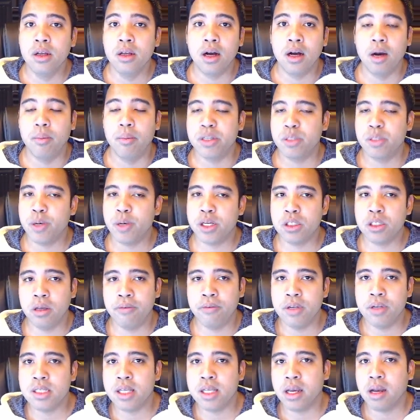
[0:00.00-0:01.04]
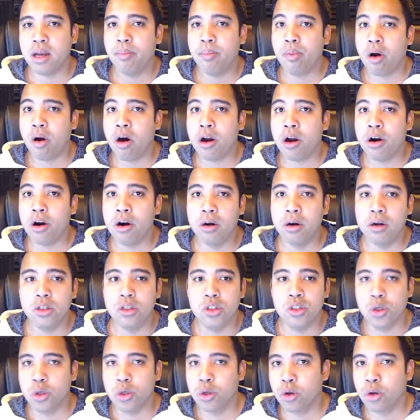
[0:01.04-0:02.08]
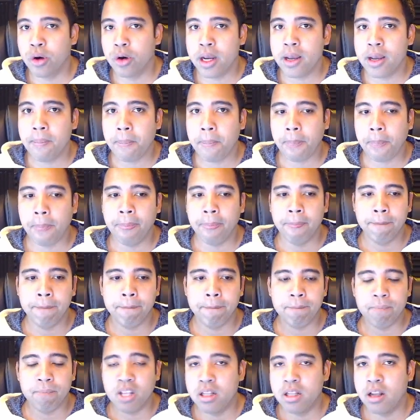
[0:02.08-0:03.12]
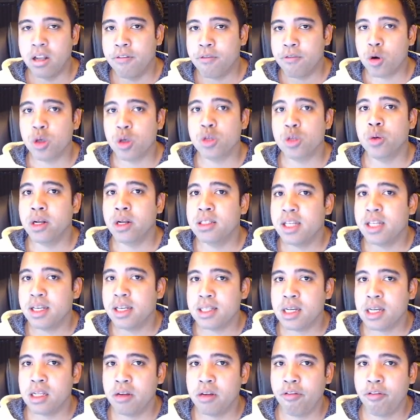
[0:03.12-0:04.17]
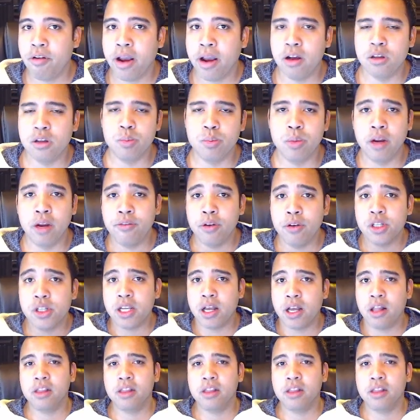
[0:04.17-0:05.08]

especially if it's like a broader jewelry. Then of course we're going to test out different angles. But if you're selling